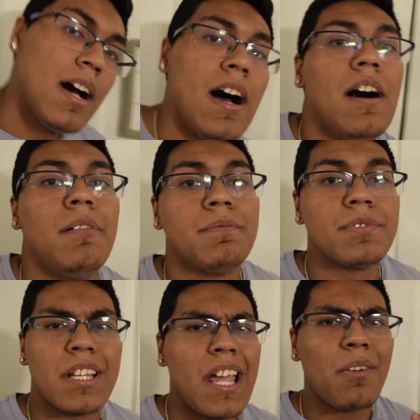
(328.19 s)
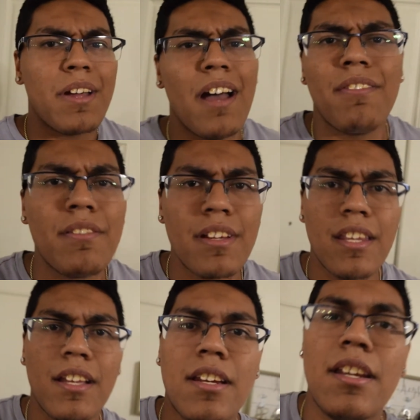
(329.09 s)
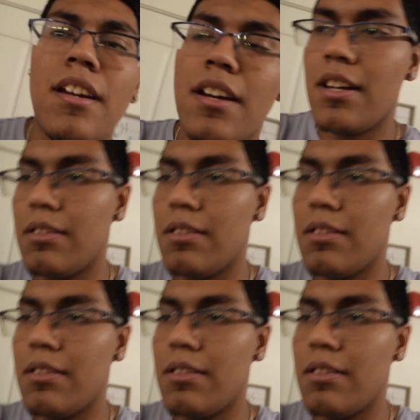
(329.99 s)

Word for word: Um, so yeah, we have everything in here.